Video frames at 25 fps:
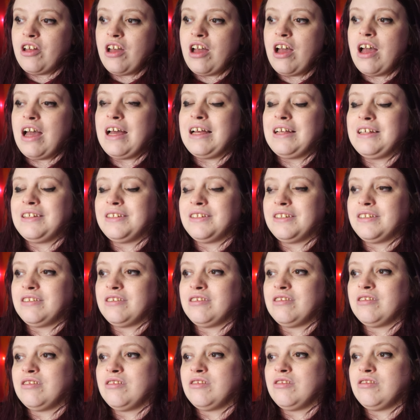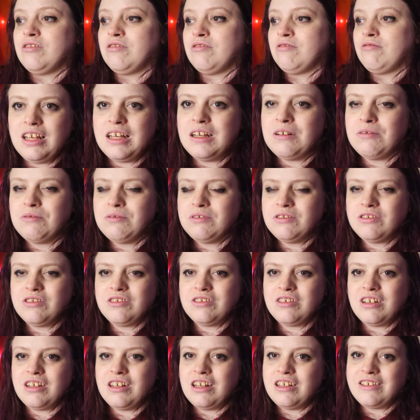and it
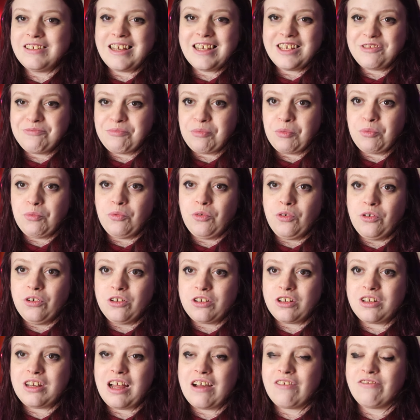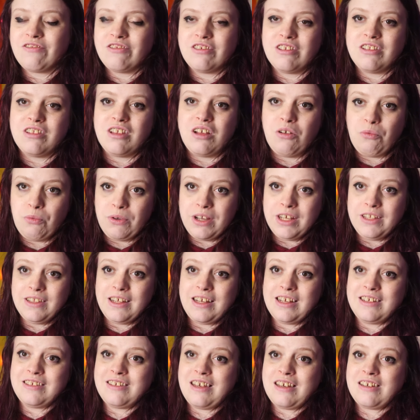was an assessment ward, and after a week
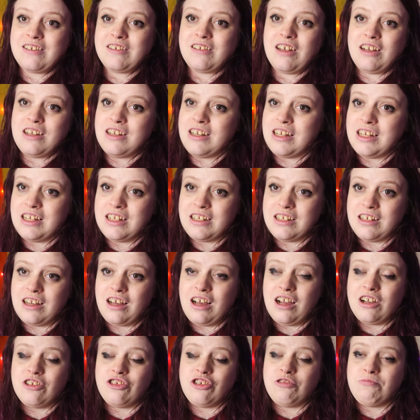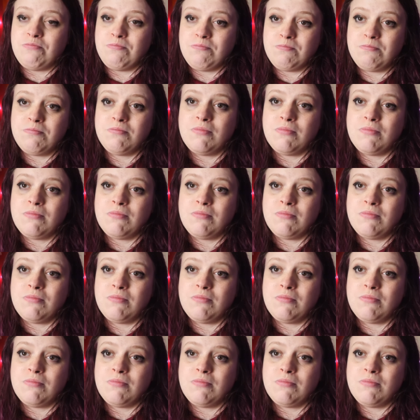they assessed that I should